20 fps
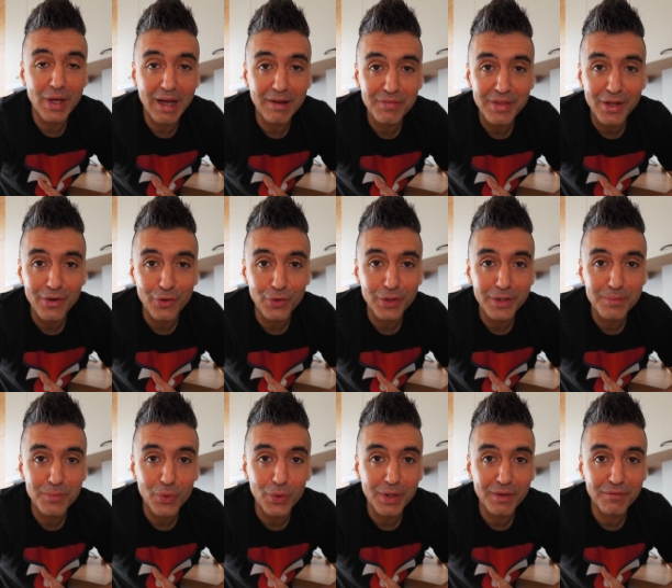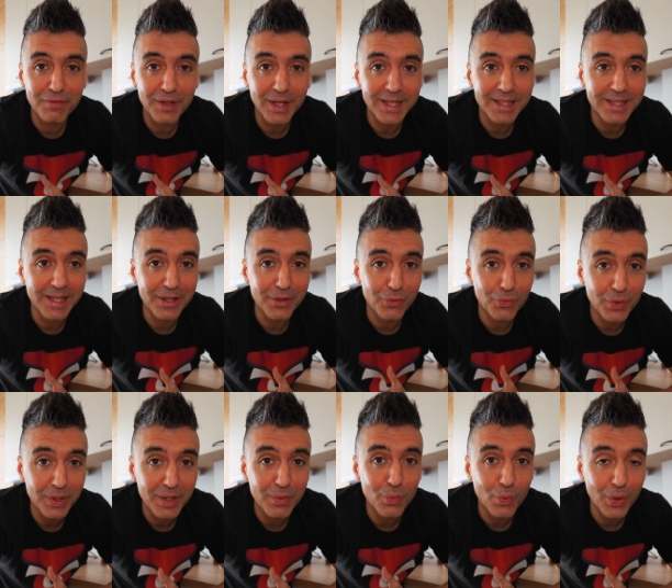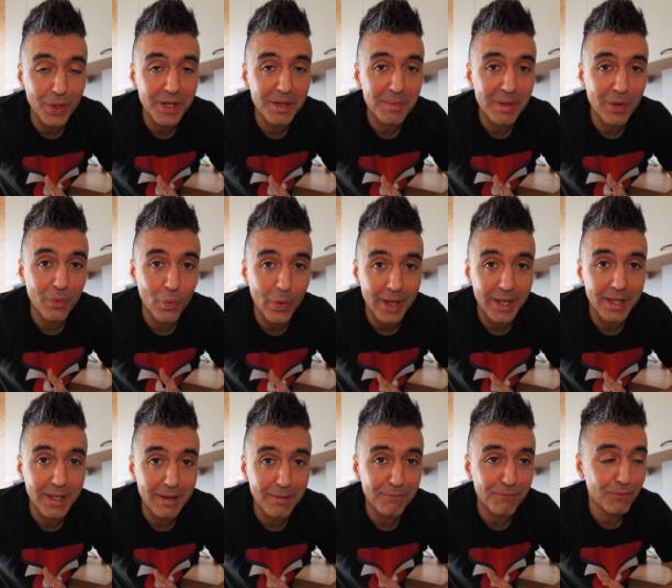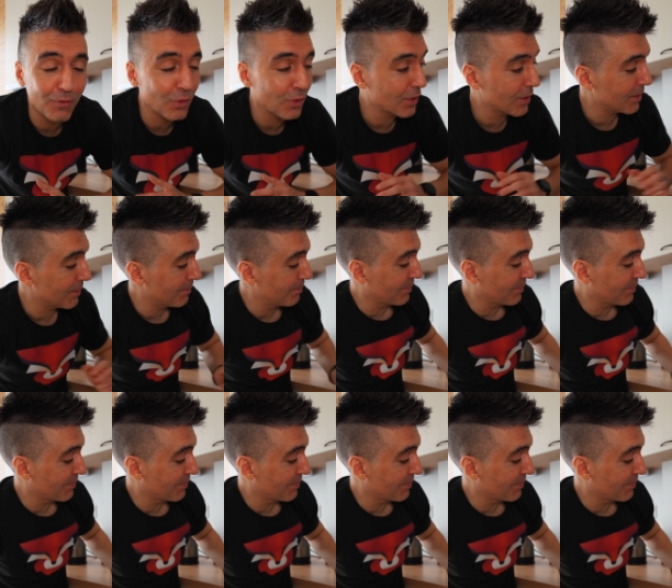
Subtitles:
have that early morning flight that you're really worried about waking up for,